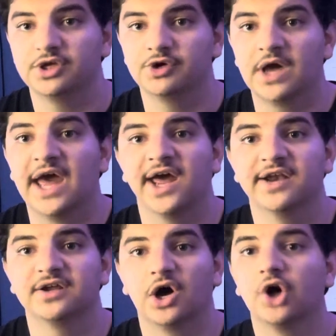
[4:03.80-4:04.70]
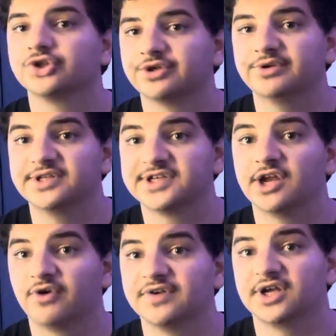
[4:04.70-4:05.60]
U, and also
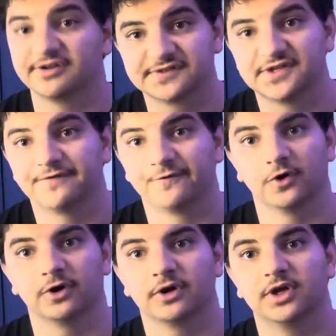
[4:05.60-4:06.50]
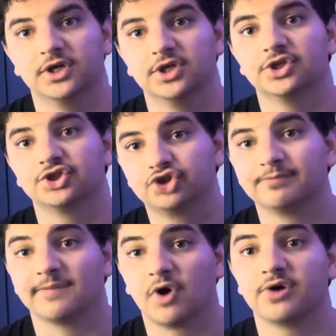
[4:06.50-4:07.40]
Nintendo have announced it for
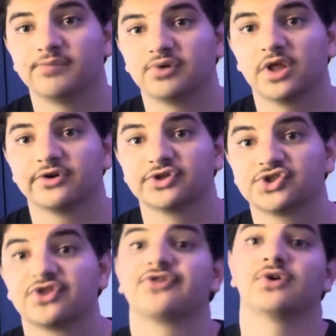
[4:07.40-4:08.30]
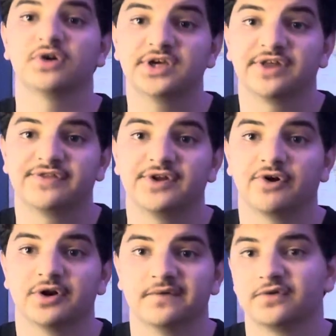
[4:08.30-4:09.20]
Super Mario Brothers 30th
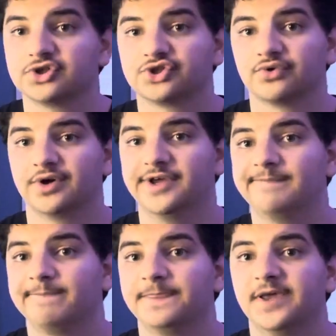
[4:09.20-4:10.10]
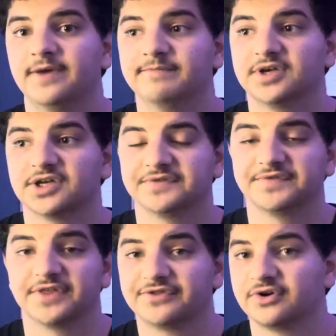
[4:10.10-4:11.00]
year anniversary because of
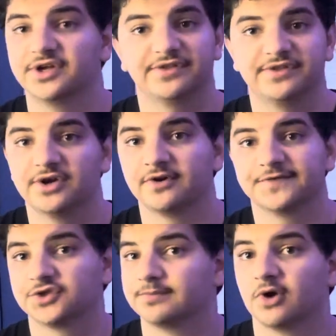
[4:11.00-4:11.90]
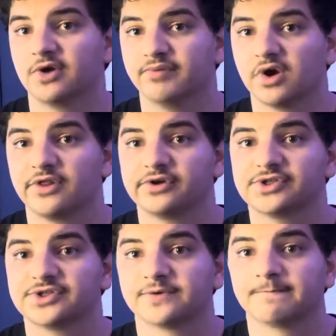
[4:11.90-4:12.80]
the 30th year of Super Mario Brothers.